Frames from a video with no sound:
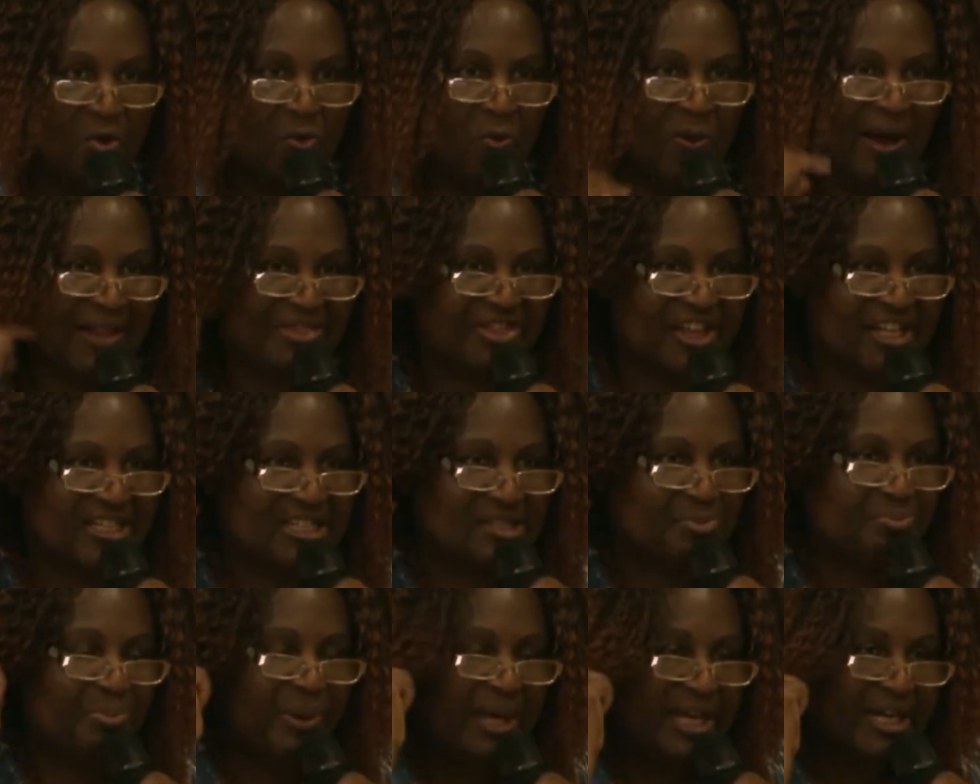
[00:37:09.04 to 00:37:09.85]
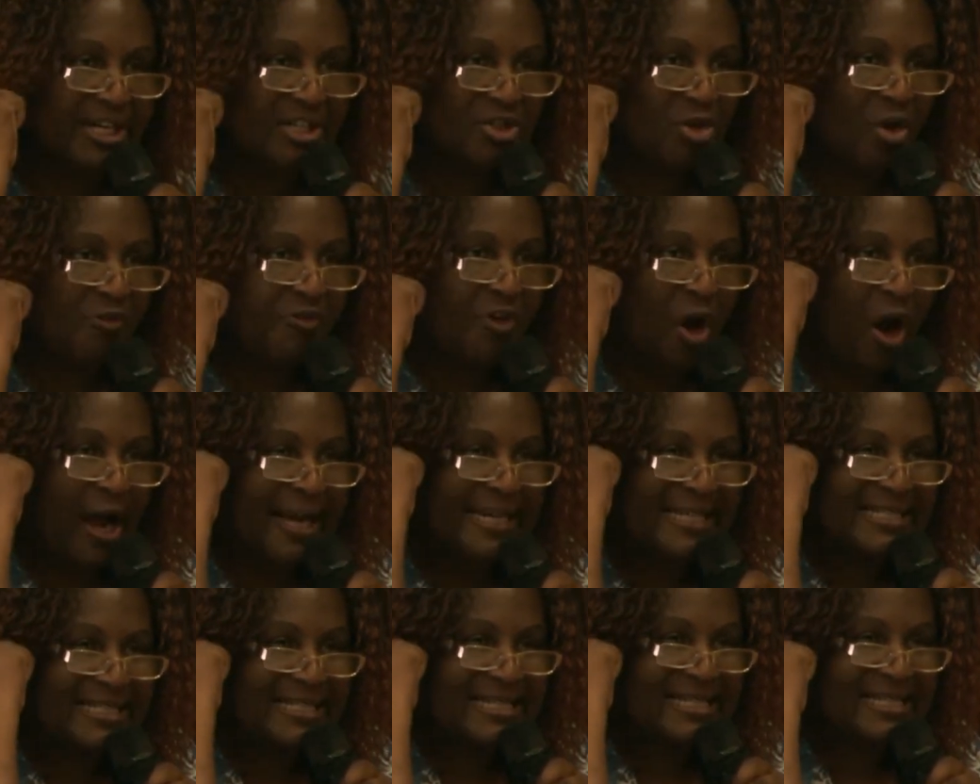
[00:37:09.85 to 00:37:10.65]
what the Spirit of
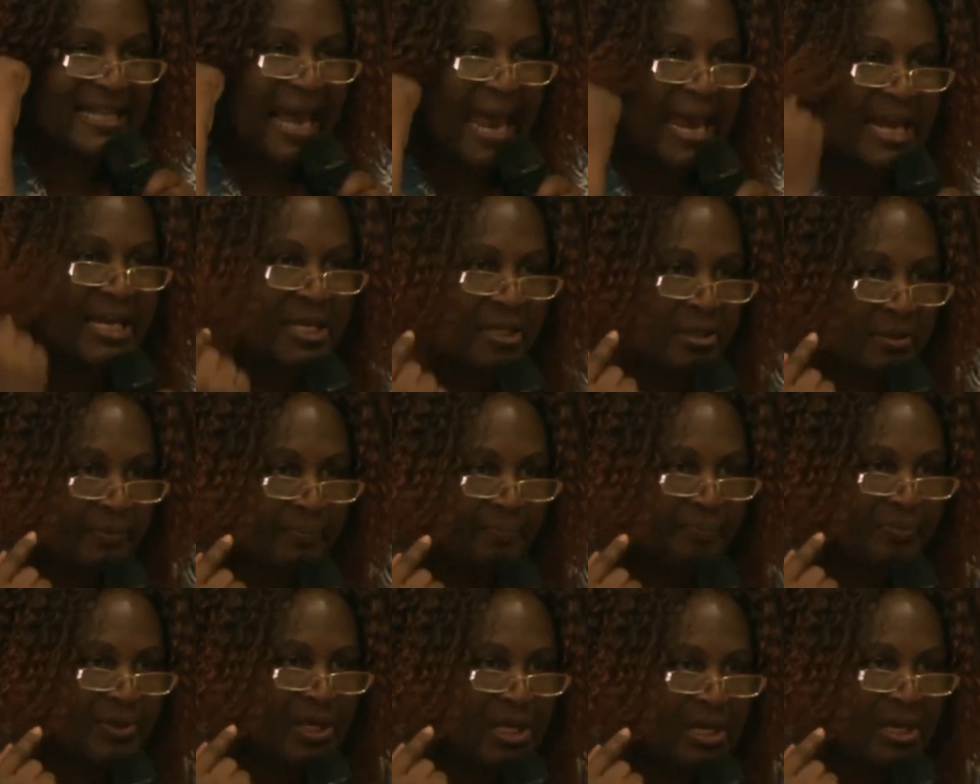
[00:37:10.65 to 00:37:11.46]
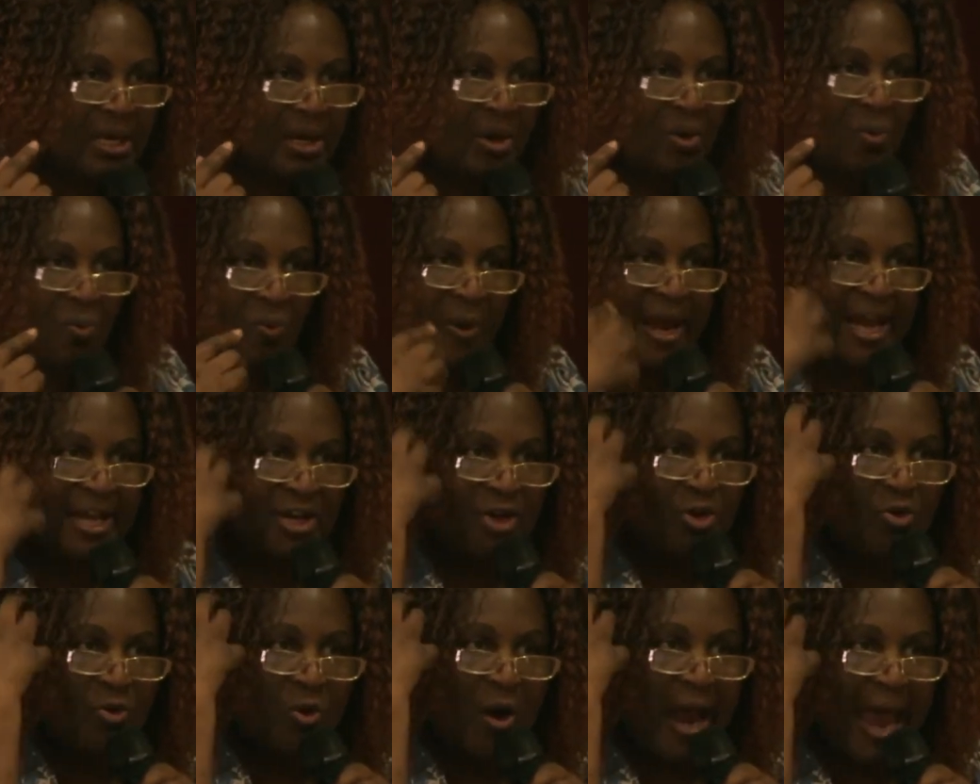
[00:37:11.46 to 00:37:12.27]
God is saying.
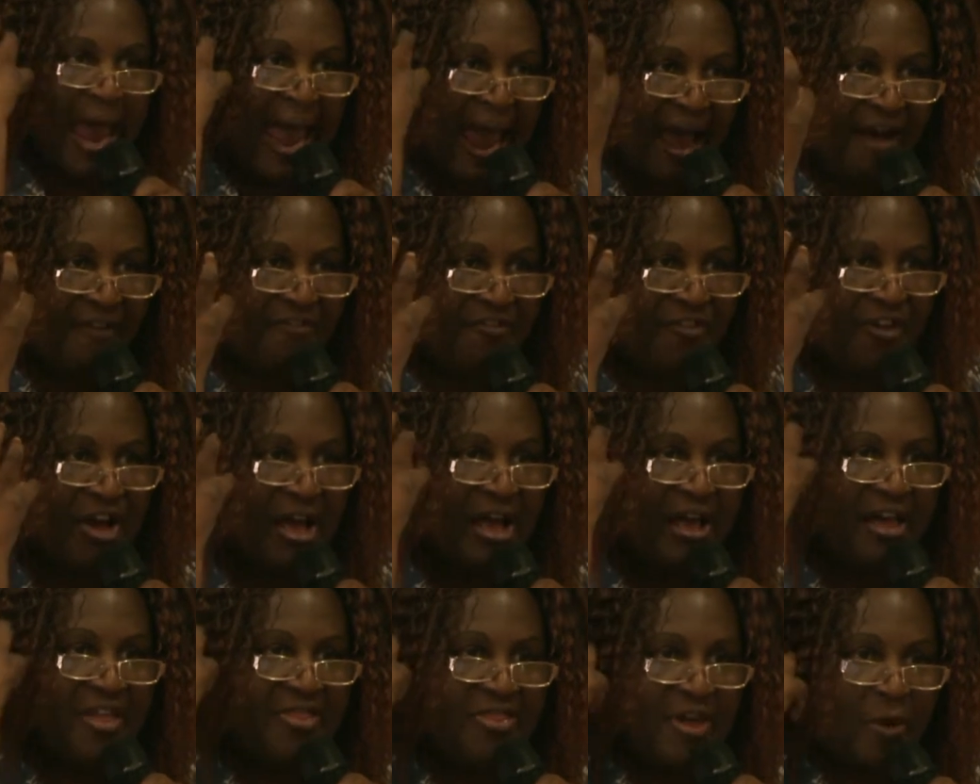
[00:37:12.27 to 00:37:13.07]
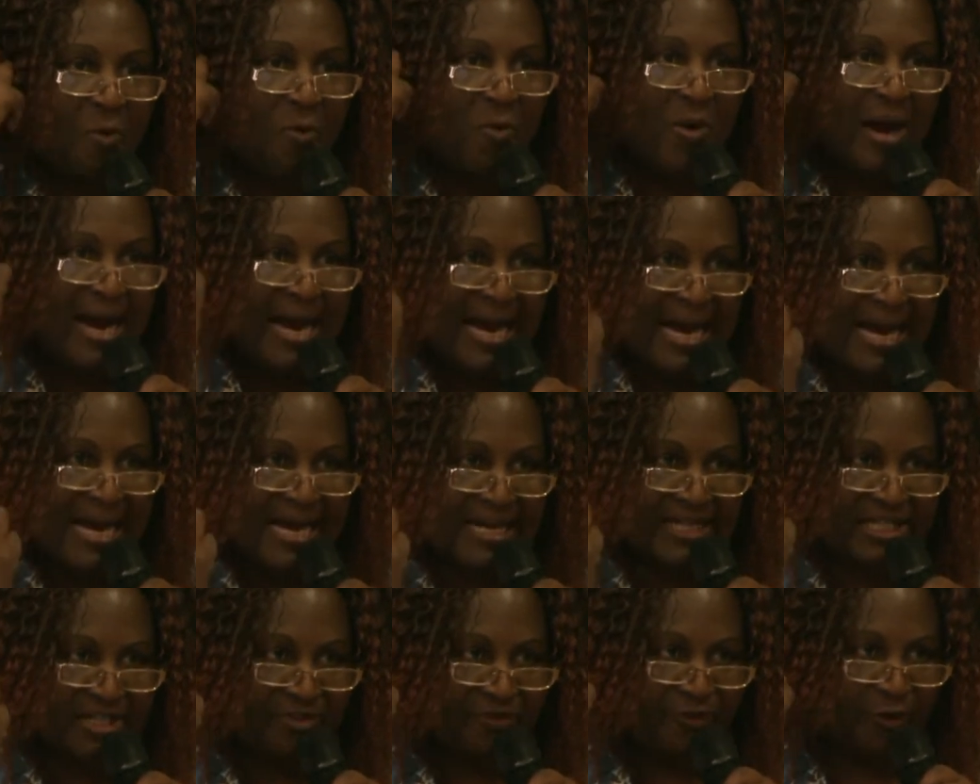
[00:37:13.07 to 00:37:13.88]
When you have the
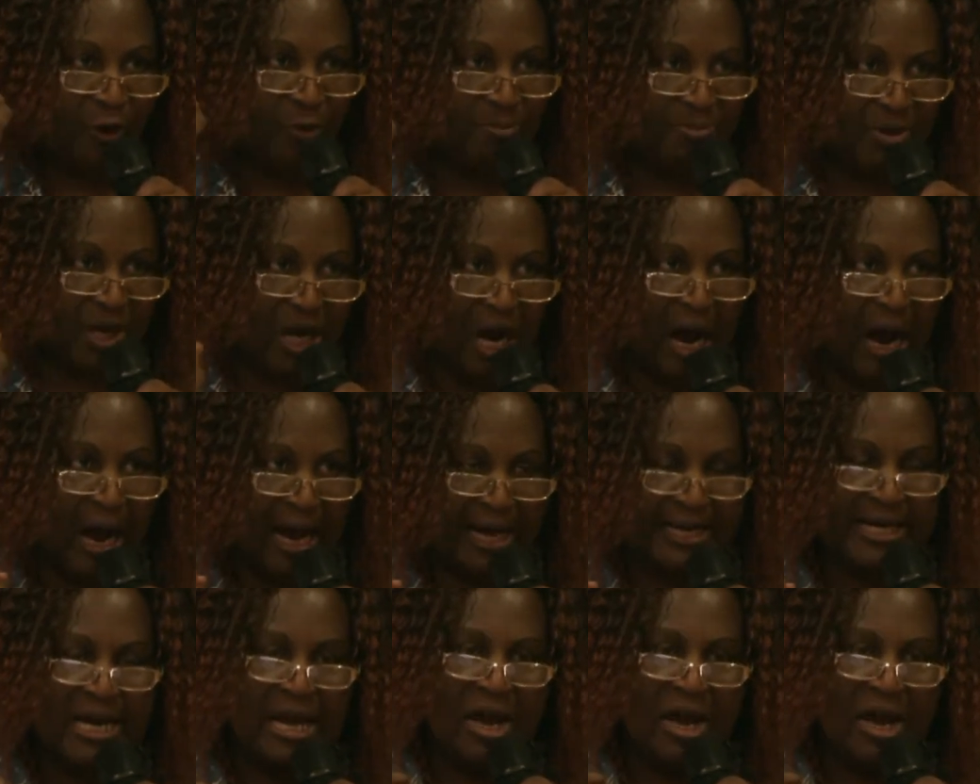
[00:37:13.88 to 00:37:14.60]
word from God,